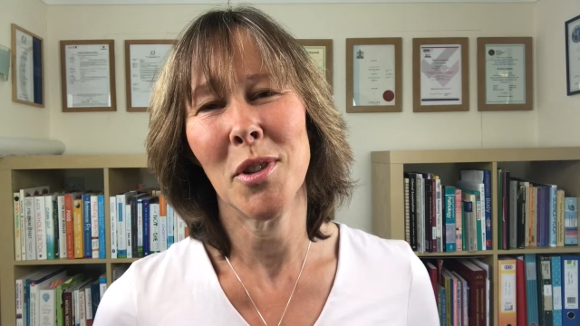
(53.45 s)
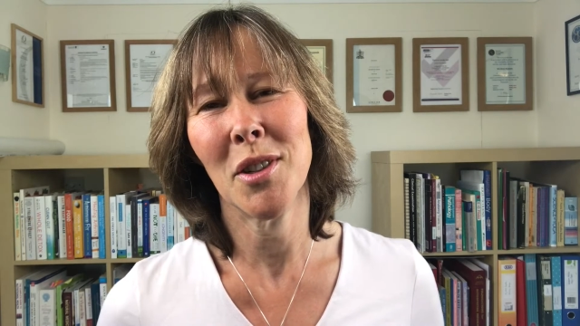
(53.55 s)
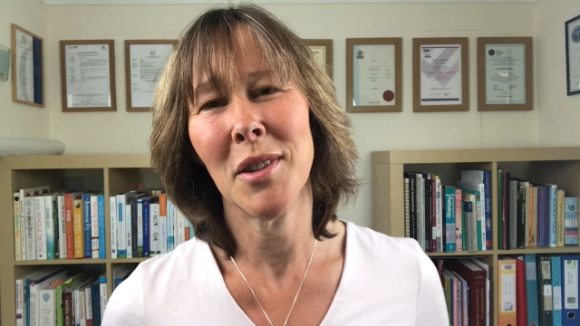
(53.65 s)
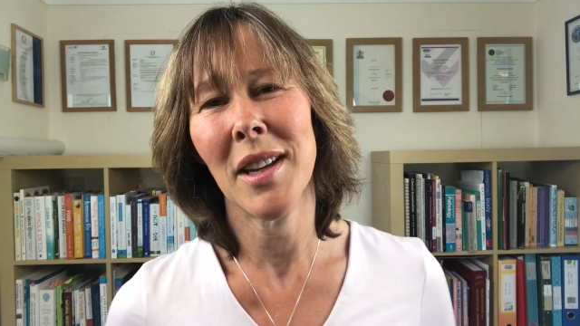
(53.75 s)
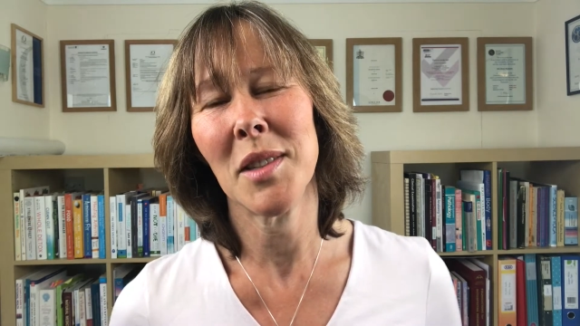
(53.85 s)
So
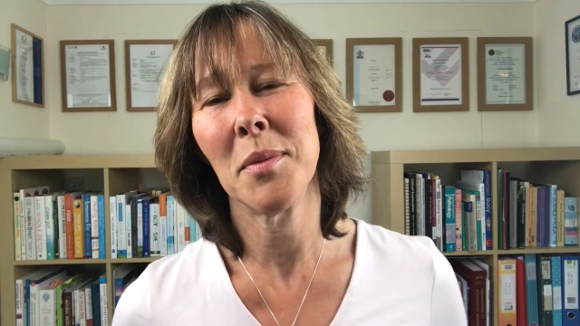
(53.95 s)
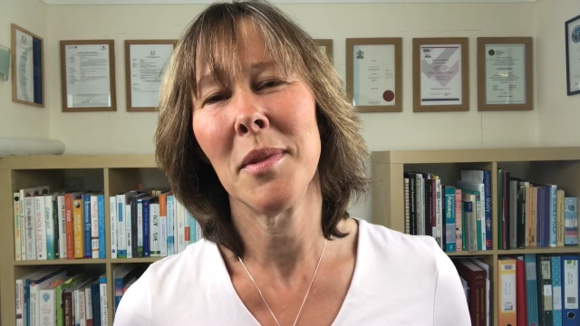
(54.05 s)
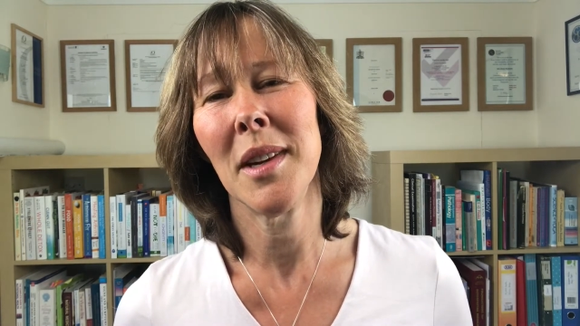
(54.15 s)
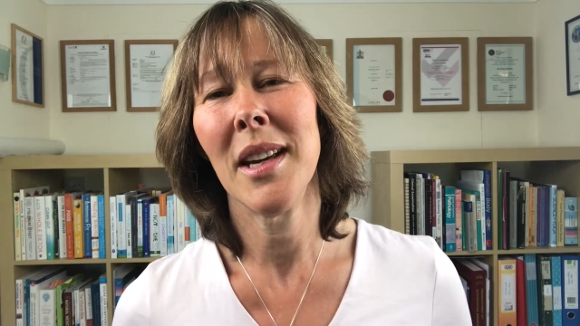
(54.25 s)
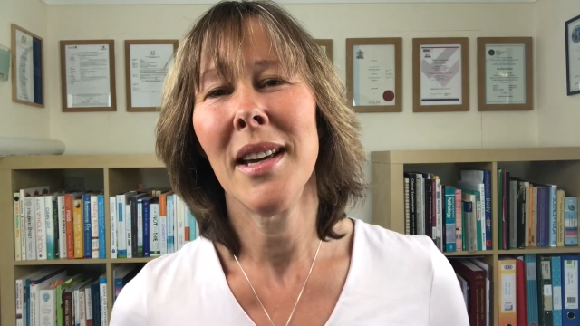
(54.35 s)

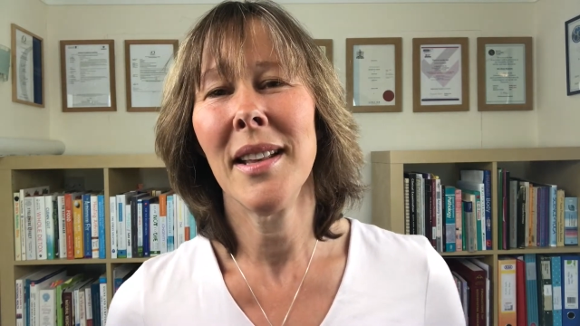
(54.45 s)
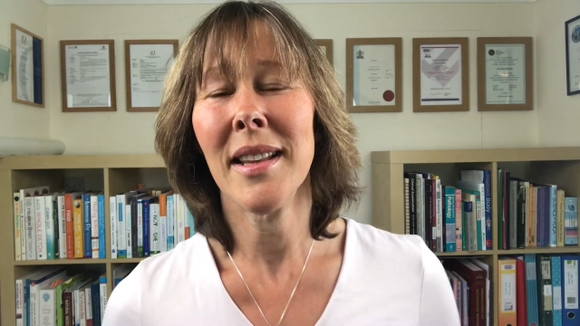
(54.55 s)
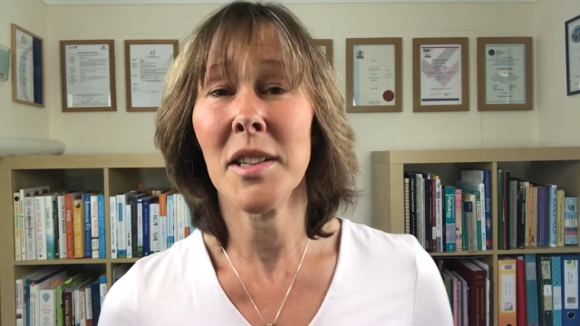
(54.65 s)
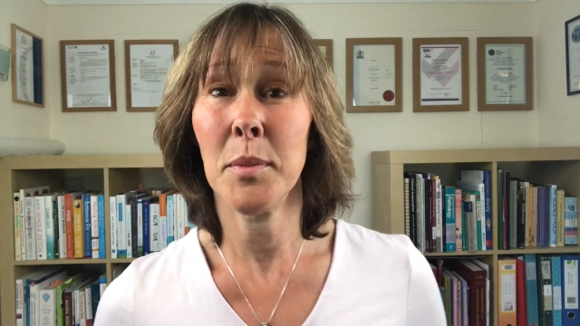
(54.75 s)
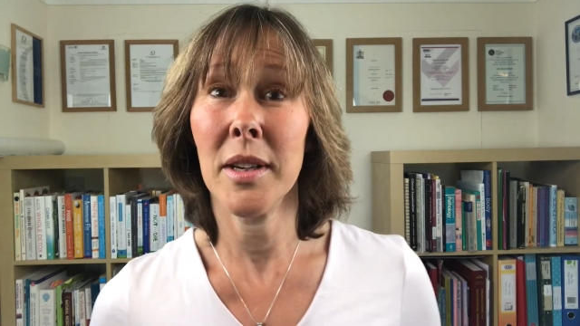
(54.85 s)

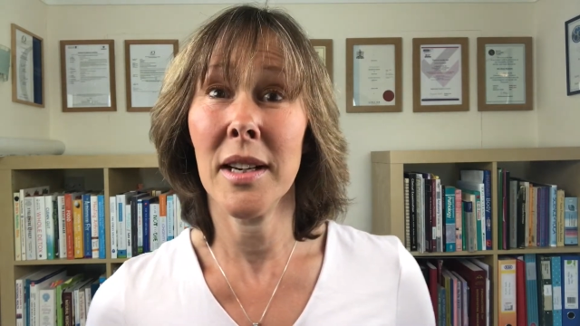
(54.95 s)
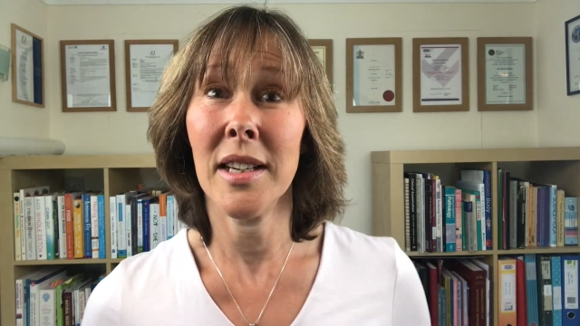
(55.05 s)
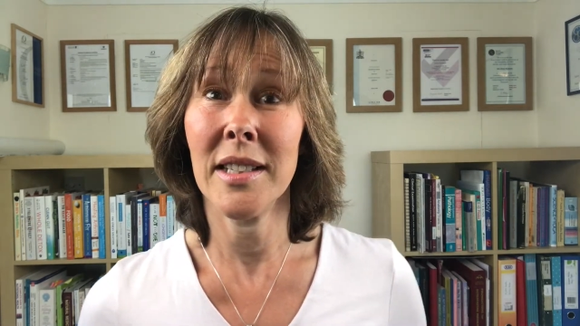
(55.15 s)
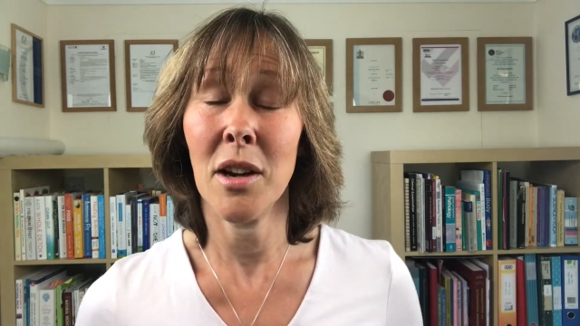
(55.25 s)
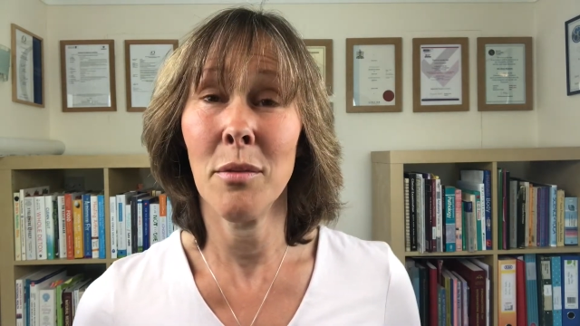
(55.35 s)
that's been at
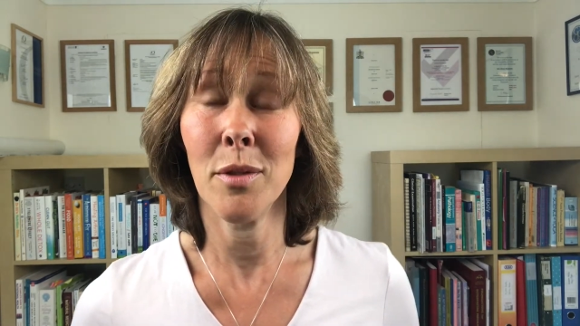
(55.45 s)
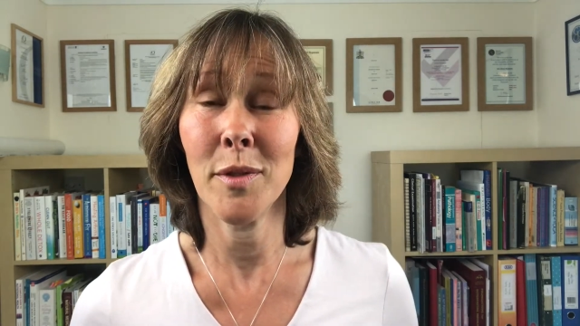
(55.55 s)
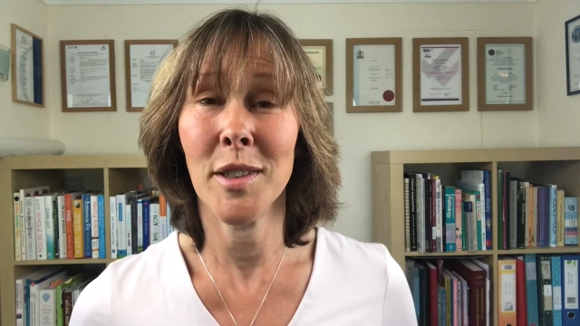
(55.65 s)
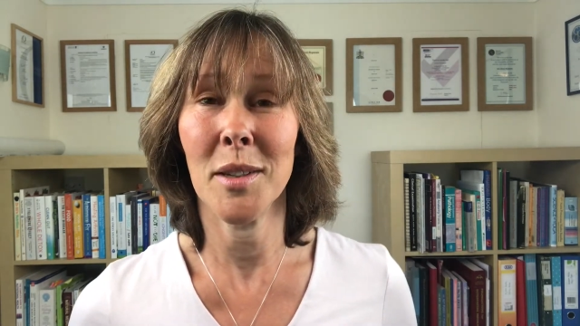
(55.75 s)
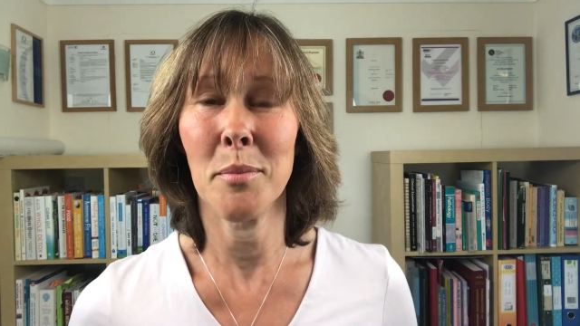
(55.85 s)
least helpful for
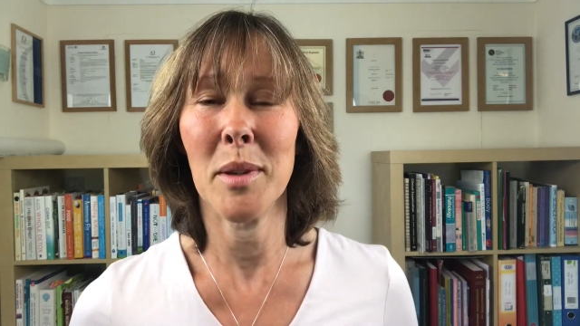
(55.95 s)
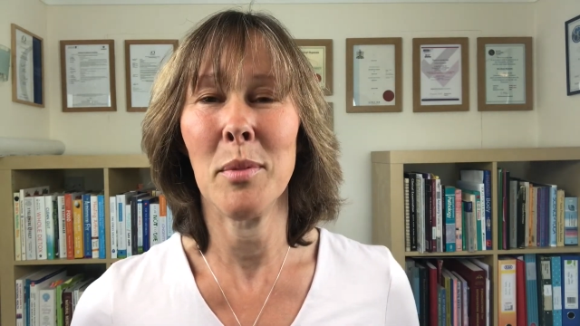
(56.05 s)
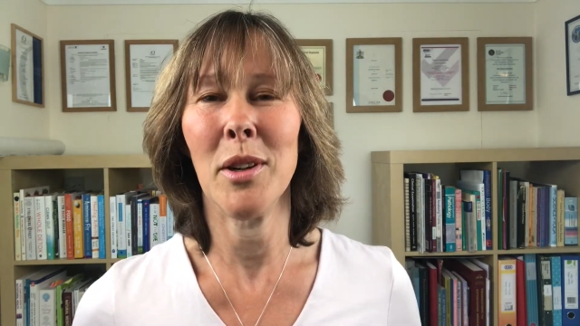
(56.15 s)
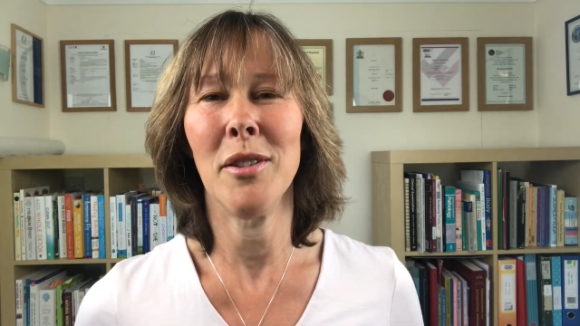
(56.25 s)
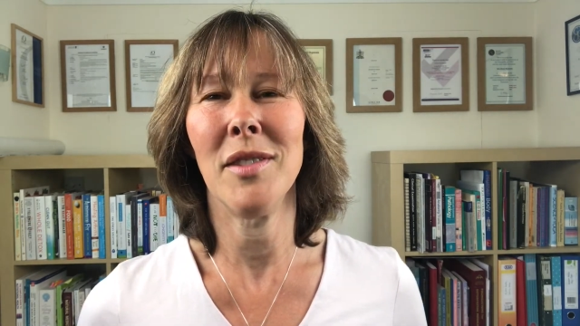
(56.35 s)
some
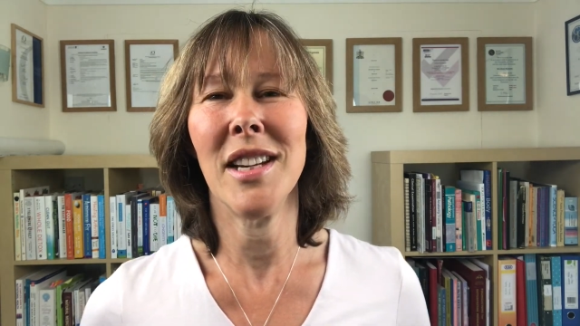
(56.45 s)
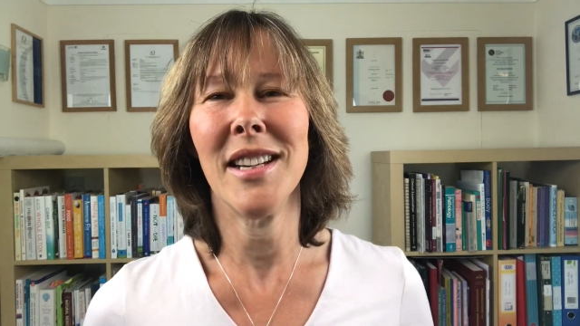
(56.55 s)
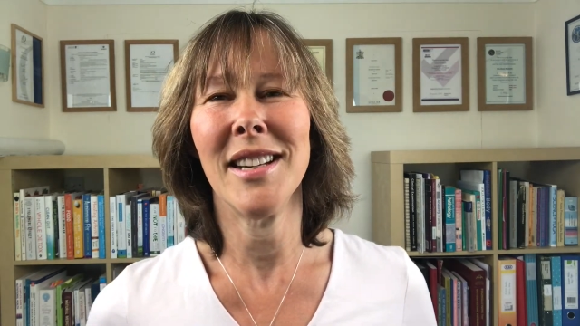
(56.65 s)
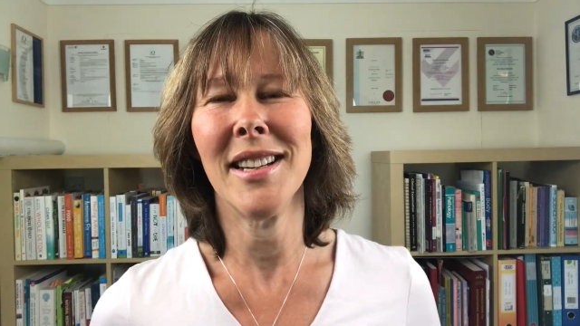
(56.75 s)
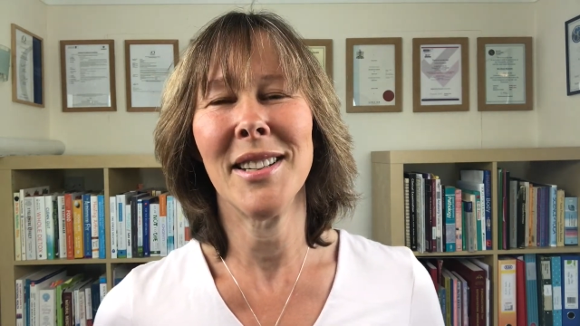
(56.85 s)
people who've
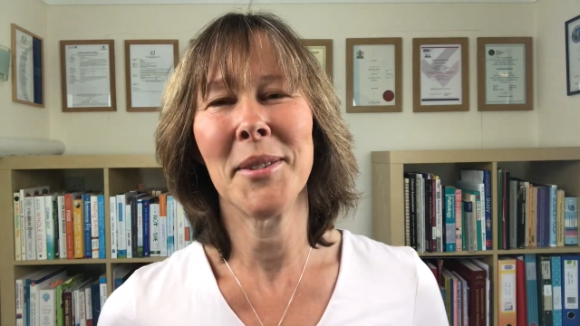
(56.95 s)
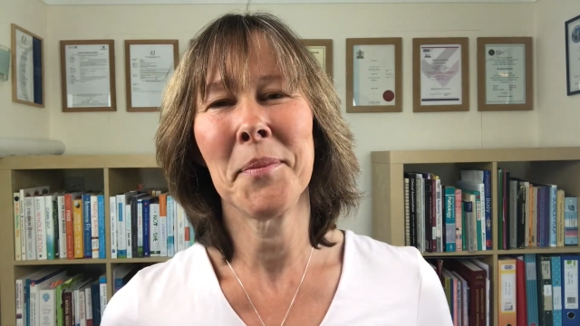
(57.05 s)
needed it.